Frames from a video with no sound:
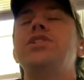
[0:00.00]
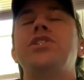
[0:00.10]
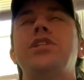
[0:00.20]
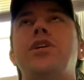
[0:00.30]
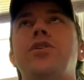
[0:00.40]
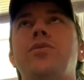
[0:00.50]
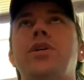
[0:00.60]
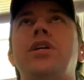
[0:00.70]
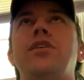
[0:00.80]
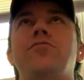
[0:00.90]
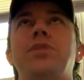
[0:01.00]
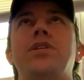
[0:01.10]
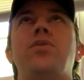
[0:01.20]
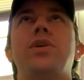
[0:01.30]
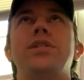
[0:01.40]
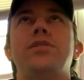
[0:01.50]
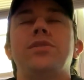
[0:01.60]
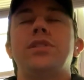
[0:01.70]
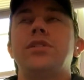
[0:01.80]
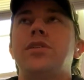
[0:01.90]
ratio of
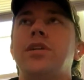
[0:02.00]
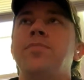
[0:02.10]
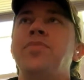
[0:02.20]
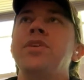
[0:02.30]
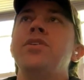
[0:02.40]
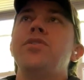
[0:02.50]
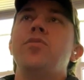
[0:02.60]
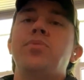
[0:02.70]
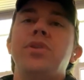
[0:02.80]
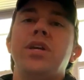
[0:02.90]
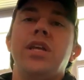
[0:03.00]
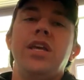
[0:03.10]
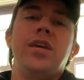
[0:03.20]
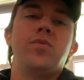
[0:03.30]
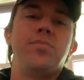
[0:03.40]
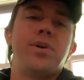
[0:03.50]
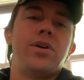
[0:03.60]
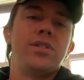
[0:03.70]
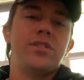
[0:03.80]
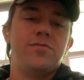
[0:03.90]
Bitcoin to Ethereum, you put in equal
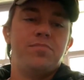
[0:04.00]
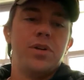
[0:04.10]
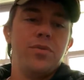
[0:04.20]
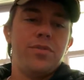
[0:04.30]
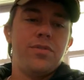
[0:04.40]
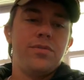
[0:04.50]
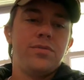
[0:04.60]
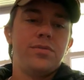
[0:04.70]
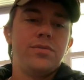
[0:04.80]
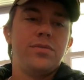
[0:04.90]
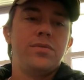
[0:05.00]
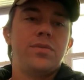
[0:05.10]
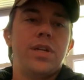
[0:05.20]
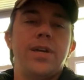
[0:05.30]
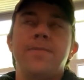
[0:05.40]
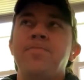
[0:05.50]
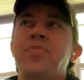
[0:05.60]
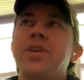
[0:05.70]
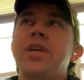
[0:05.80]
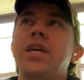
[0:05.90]
parts of both, right?
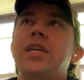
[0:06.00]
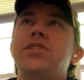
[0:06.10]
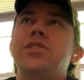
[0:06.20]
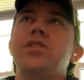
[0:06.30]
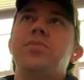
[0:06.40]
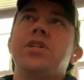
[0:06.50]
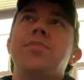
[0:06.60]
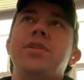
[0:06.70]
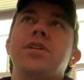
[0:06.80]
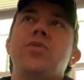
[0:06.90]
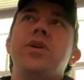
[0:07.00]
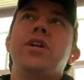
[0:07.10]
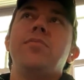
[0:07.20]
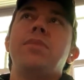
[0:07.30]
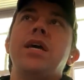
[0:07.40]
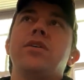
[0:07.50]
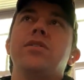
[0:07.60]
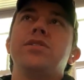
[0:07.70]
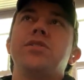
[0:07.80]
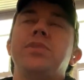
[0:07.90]
And so you become a liquidity
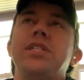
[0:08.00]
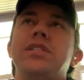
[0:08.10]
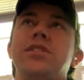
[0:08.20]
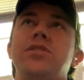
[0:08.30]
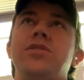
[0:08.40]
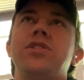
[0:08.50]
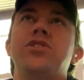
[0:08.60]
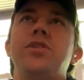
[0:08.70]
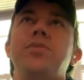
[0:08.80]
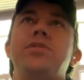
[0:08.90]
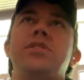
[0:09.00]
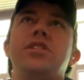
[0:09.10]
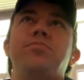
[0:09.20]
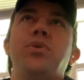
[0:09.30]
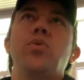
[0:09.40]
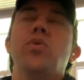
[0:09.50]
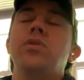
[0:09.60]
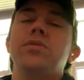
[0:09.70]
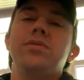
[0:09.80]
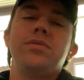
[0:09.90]
maker. So basically, you contribute to this
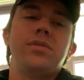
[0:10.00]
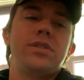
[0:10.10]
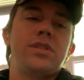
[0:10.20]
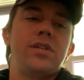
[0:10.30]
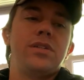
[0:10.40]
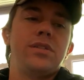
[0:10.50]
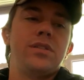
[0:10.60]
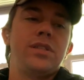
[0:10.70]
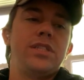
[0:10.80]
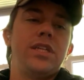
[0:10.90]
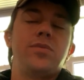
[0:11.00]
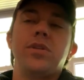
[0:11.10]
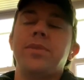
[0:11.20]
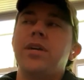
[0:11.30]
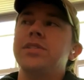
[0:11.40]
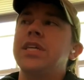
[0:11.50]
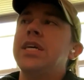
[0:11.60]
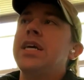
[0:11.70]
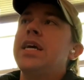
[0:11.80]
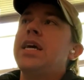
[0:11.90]
pool, the, these equal amounts.
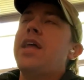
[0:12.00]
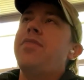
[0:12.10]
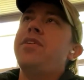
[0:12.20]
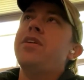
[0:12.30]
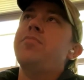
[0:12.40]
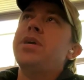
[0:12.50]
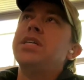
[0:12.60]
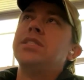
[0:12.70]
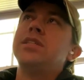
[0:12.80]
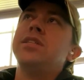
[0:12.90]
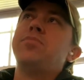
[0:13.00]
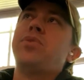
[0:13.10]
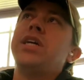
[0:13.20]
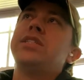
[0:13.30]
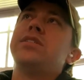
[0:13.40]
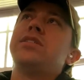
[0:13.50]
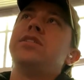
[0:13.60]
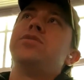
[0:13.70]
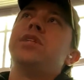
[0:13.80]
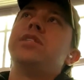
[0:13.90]
And then based on the price on
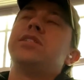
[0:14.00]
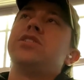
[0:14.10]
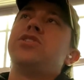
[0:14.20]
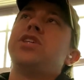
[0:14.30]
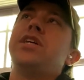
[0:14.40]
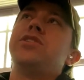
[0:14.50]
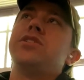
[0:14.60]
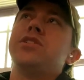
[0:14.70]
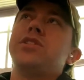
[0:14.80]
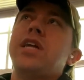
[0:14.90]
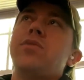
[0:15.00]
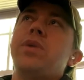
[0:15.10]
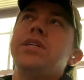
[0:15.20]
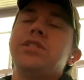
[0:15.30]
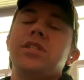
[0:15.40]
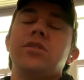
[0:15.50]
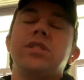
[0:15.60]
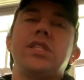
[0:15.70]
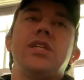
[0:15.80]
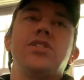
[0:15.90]
centralized exchanges, that
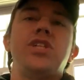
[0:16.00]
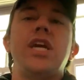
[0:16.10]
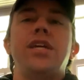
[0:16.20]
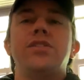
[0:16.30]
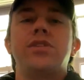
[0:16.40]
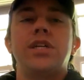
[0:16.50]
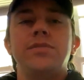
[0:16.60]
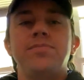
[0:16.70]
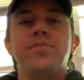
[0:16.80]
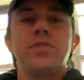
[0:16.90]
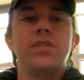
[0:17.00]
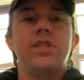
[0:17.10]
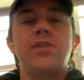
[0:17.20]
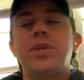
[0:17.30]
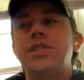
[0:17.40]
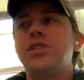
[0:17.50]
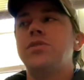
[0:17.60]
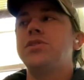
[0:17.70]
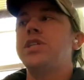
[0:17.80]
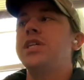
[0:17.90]
ratio is going to change, right? That
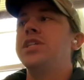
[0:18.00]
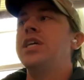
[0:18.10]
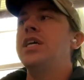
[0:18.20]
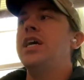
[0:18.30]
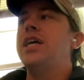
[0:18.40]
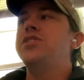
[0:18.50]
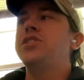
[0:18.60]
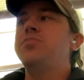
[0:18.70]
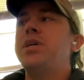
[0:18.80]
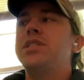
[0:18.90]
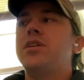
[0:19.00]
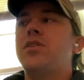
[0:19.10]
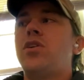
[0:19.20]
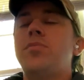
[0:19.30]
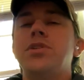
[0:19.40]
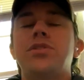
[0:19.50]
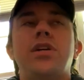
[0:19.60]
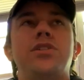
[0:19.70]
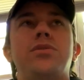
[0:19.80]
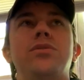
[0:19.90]
ratio will change. And just based on
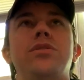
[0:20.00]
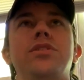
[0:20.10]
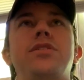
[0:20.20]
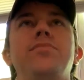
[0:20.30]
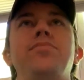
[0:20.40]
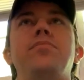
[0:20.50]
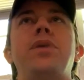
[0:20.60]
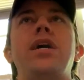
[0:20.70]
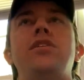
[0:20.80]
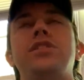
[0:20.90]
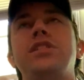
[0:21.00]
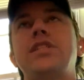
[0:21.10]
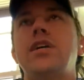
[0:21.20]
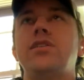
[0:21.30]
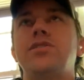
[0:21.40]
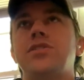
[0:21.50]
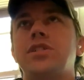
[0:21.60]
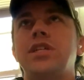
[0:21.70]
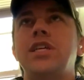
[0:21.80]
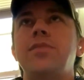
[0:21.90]
arbitrage rules, buyers and sellers
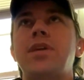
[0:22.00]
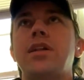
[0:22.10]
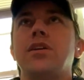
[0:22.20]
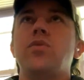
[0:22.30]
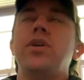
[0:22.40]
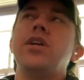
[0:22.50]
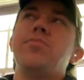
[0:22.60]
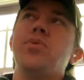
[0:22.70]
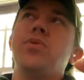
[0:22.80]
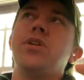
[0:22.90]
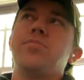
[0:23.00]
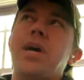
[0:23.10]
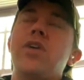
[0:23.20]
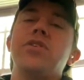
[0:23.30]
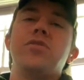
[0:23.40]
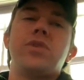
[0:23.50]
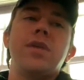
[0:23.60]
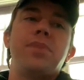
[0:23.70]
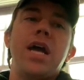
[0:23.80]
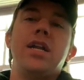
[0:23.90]
are going to keep that liquidity pool about at the
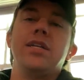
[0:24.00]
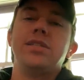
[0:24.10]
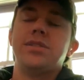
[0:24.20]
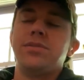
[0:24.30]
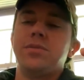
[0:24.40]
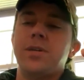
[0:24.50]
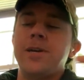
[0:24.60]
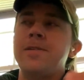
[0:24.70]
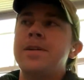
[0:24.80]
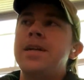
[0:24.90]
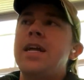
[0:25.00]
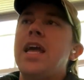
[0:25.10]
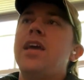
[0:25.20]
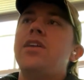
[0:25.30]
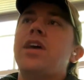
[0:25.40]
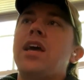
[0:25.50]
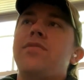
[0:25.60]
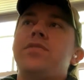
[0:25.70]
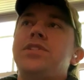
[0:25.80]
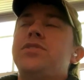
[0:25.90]
right balance, right? And
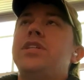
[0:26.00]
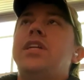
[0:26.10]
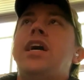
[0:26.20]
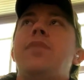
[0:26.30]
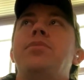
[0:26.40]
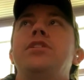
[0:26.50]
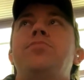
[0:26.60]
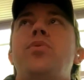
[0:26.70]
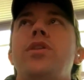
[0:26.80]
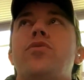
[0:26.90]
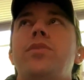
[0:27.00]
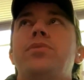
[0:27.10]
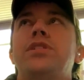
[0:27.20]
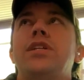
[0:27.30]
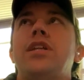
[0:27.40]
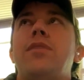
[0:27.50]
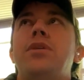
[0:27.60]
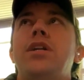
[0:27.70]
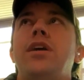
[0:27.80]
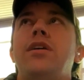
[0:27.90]
every trade that happens, 0.3% of
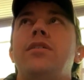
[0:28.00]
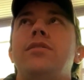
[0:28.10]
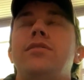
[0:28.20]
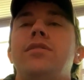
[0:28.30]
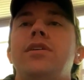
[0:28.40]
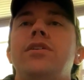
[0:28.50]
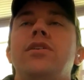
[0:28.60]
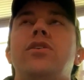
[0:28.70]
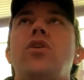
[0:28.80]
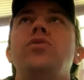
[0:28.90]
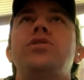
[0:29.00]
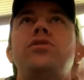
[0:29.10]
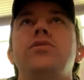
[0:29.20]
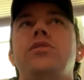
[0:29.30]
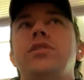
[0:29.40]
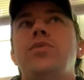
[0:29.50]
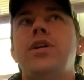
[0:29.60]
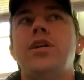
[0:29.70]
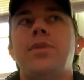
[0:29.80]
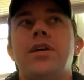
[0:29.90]
that money goes to the
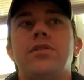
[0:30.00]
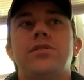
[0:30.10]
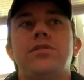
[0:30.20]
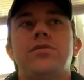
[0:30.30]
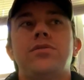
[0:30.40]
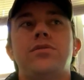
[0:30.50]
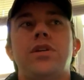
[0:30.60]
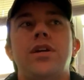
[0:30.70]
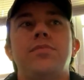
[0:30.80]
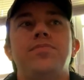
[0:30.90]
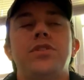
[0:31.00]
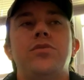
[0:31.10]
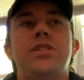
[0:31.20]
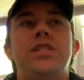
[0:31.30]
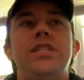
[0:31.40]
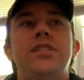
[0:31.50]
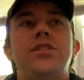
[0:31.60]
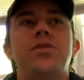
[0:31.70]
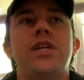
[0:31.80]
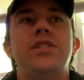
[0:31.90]
liquidity makers, right? So it's
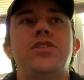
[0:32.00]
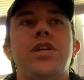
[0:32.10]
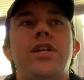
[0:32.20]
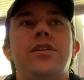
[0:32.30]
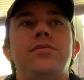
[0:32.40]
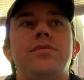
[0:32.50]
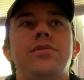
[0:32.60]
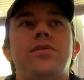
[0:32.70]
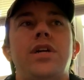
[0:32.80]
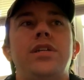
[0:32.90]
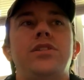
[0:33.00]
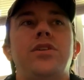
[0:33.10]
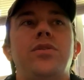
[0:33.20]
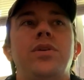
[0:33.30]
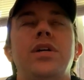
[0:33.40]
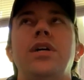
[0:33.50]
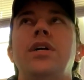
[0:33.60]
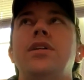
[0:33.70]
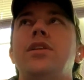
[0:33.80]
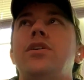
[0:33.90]
decentralized trading, right? So
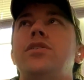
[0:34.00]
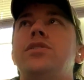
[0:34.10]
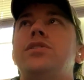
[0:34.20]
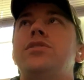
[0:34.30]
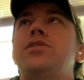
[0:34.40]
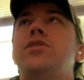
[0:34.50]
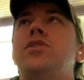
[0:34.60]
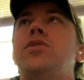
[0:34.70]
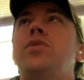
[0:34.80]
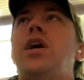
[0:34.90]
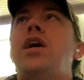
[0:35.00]
there's, you know,